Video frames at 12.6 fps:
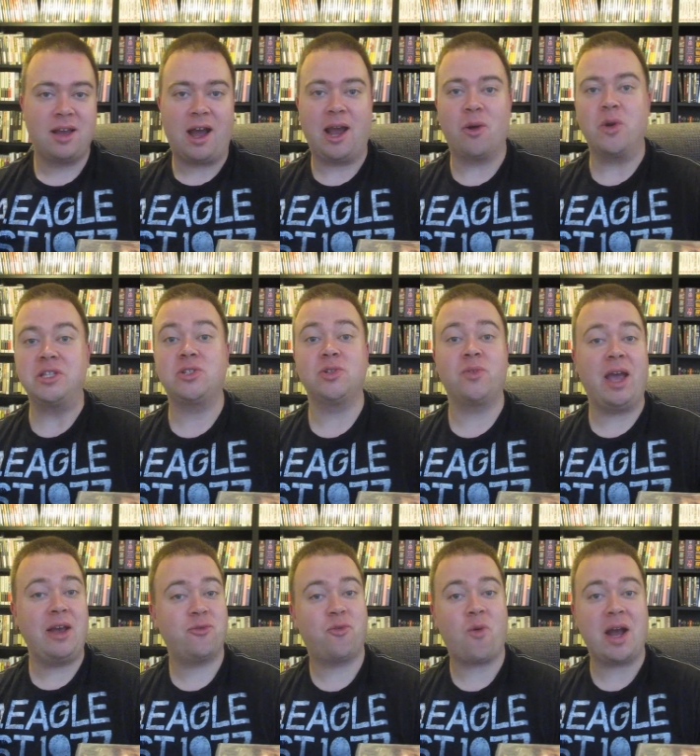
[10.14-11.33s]
I went to
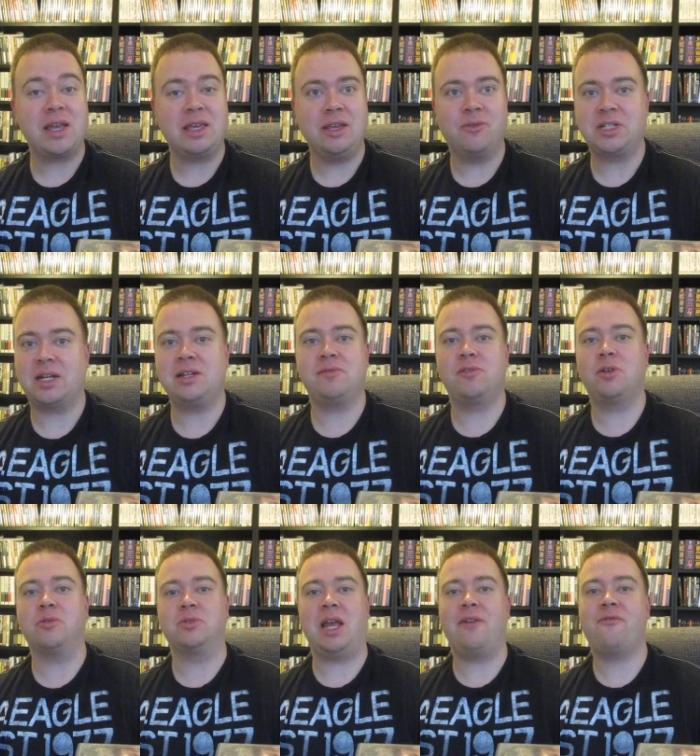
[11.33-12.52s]
F Y E, which I didn't even know
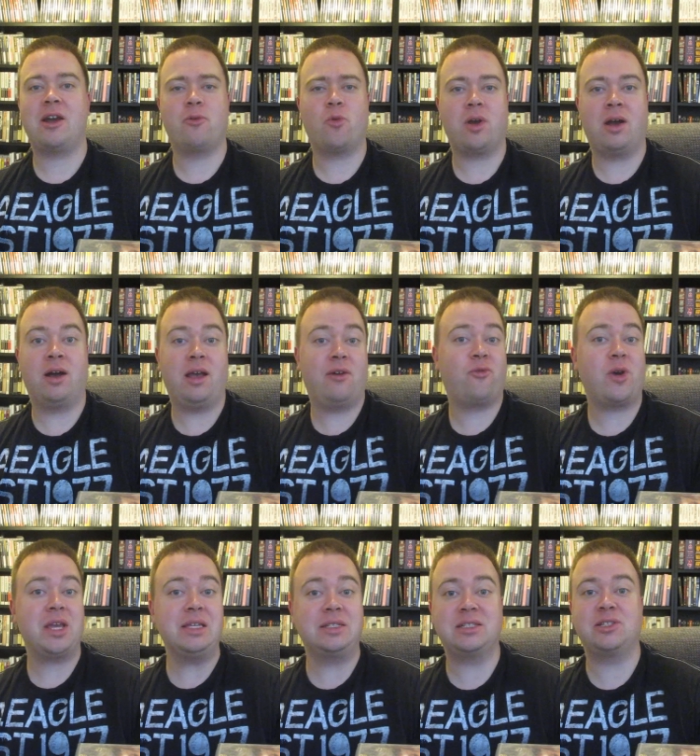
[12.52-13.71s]
there was F Y
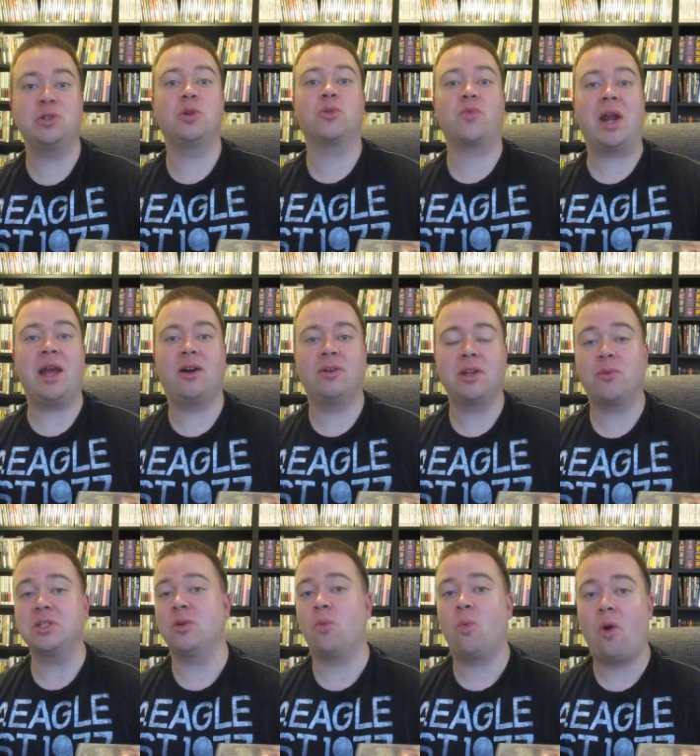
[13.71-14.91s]
E still around. I
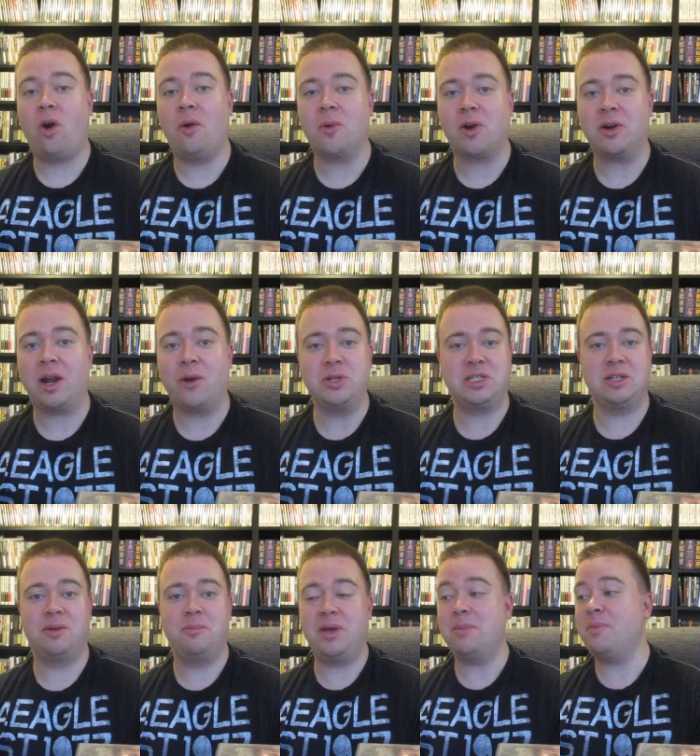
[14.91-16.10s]
went to Walmart, I went
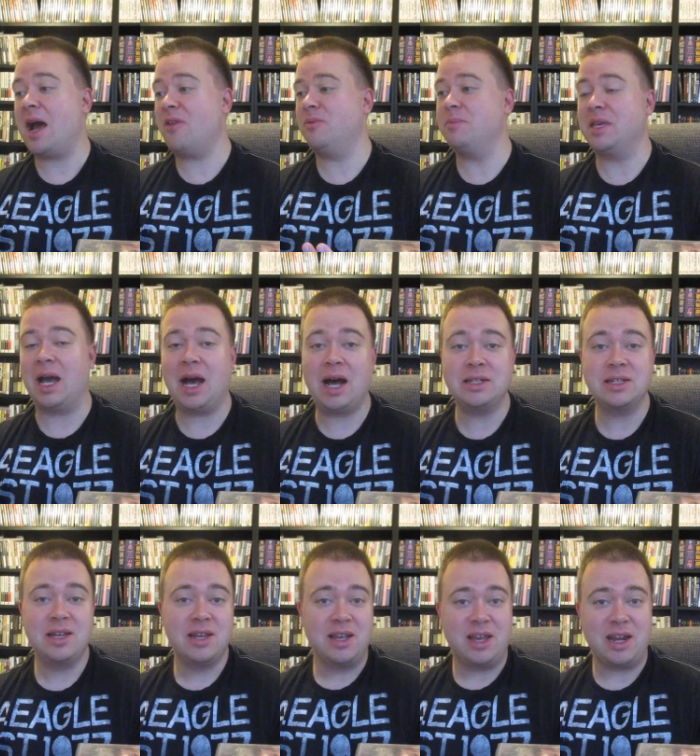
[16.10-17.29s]
to Bed Bath and Beyond,
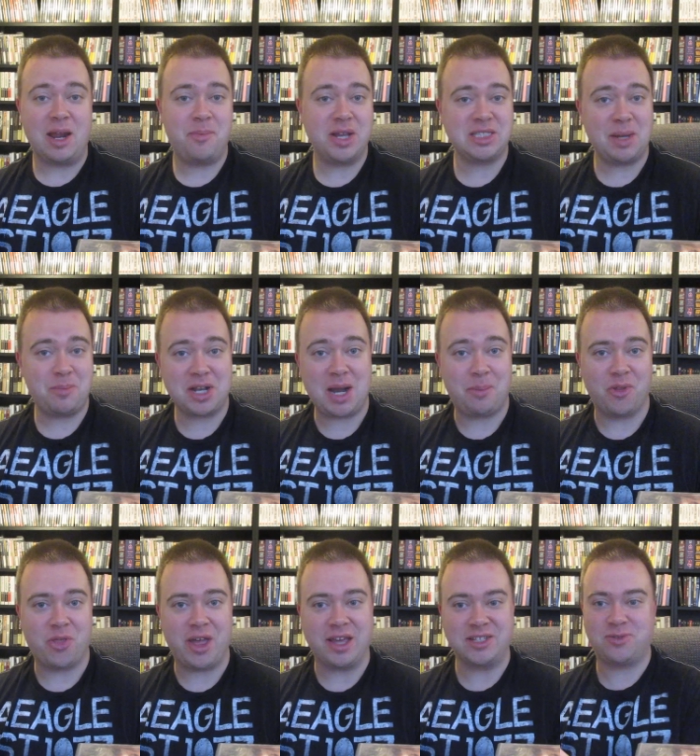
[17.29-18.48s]
and I picked up a couple
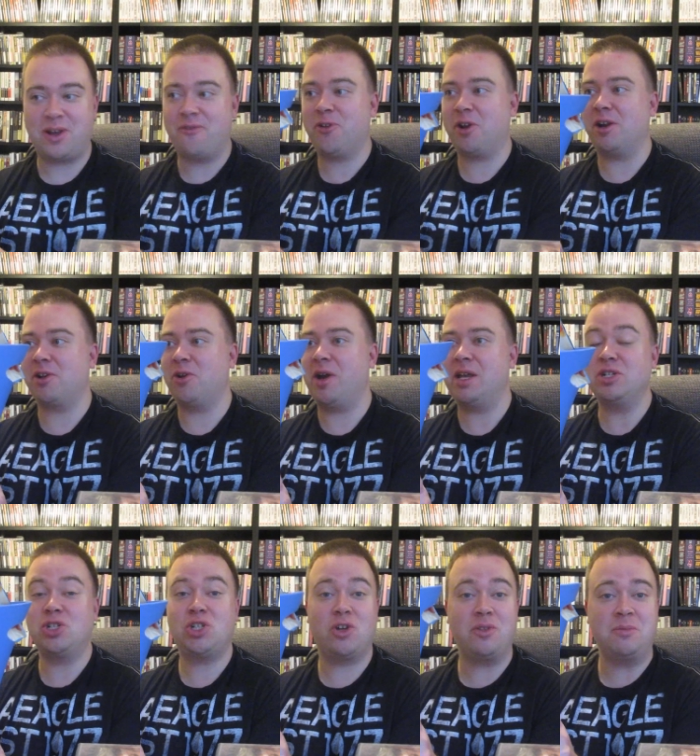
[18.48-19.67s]
things, so I figured I'd go ahead and
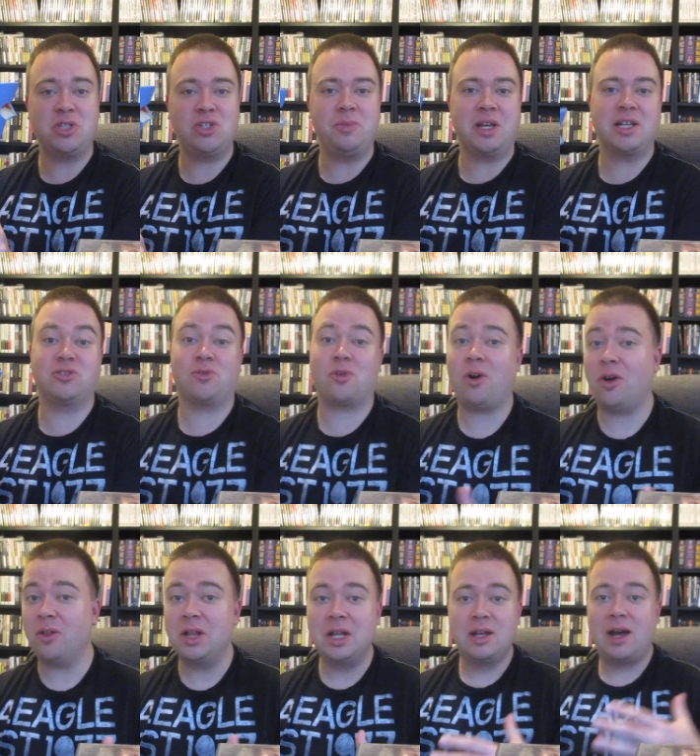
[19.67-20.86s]
show them to you because they're
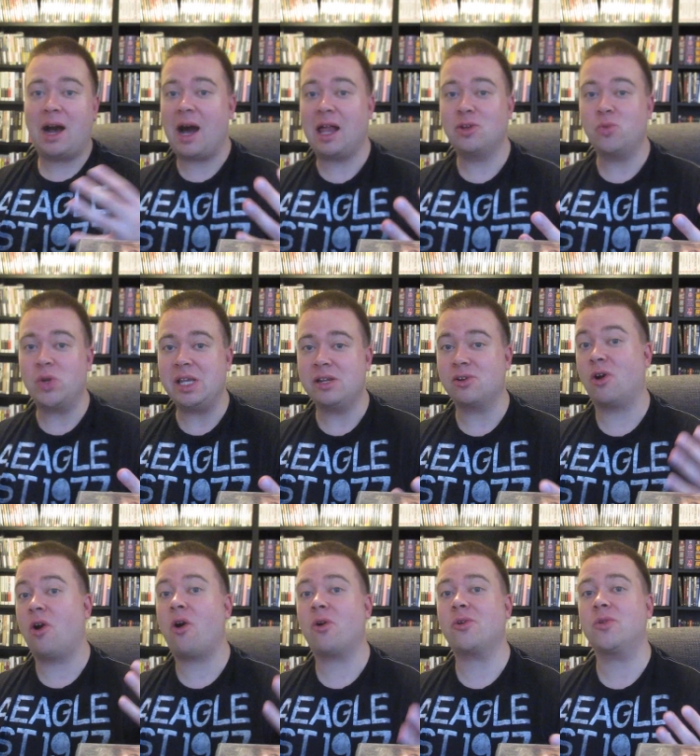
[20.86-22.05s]
all Halloween or
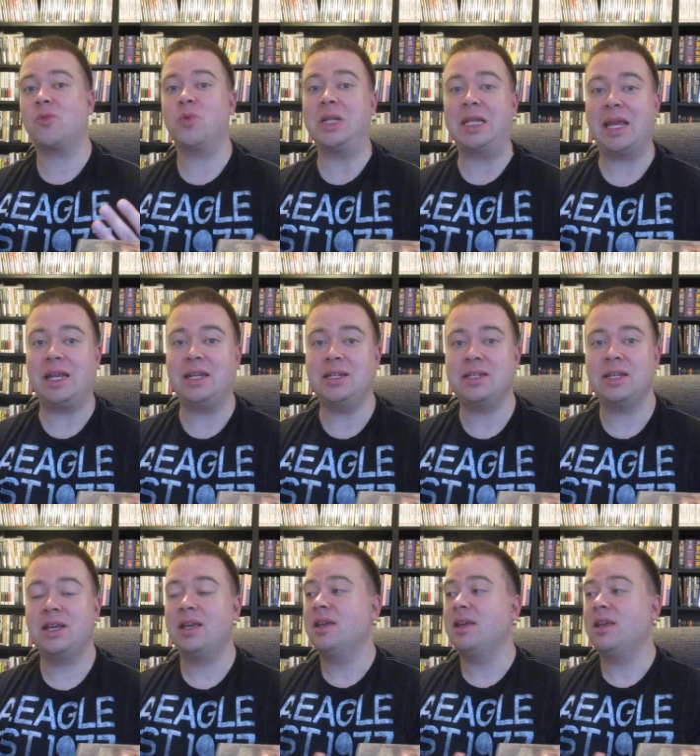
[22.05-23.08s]
horror related,